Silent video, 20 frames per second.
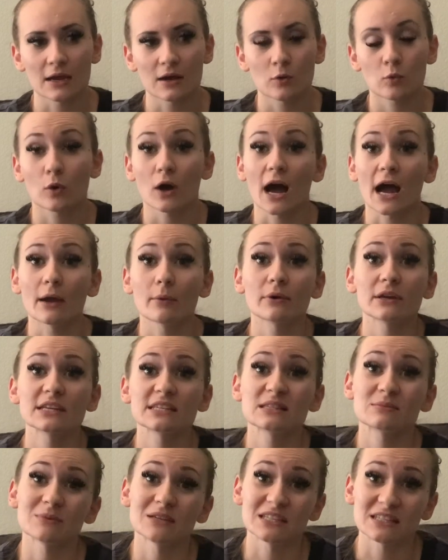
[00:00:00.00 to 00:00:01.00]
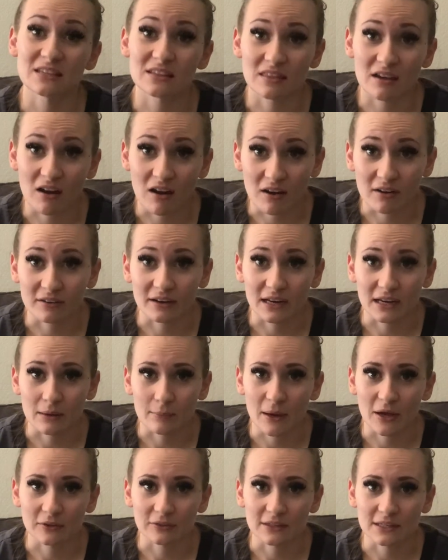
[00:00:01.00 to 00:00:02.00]
well, I want to speak to the RN
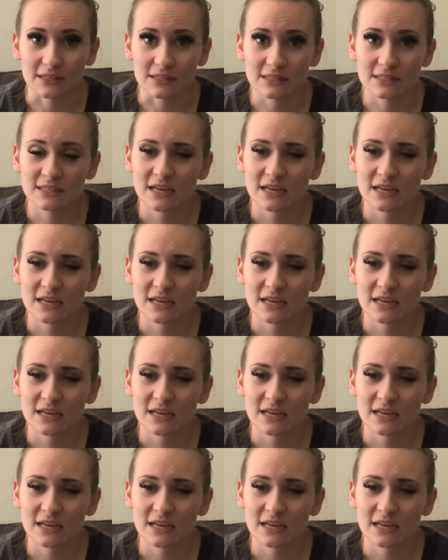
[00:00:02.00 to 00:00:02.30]
about this.